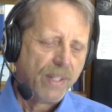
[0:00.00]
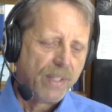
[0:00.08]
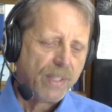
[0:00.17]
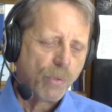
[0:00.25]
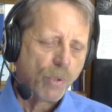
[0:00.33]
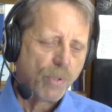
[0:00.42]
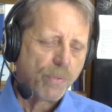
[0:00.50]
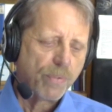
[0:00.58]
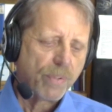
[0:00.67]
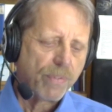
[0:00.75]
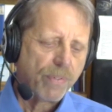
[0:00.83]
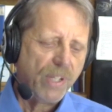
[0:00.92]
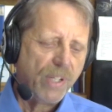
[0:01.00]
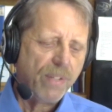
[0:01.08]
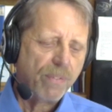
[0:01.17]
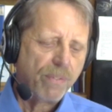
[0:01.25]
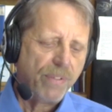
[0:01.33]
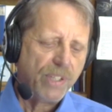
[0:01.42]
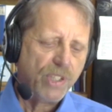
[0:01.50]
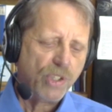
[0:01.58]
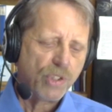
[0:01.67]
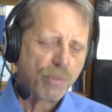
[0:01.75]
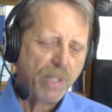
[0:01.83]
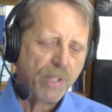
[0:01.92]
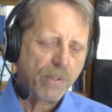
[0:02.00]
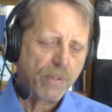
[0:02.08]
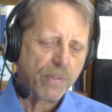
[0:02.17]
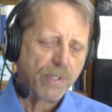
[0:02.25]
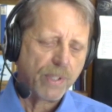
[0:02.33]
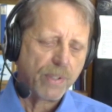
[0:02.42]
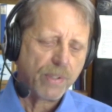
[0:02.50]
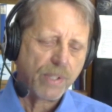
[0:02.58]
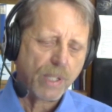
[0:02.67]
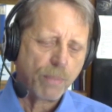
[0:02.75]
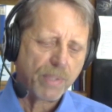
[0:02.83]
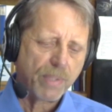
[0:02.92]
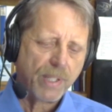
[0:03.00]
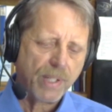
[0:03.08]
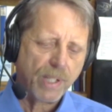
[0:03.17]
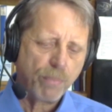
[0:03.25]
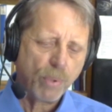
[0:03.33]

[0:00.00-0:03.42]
There were free fidget spinners in a shop, and I put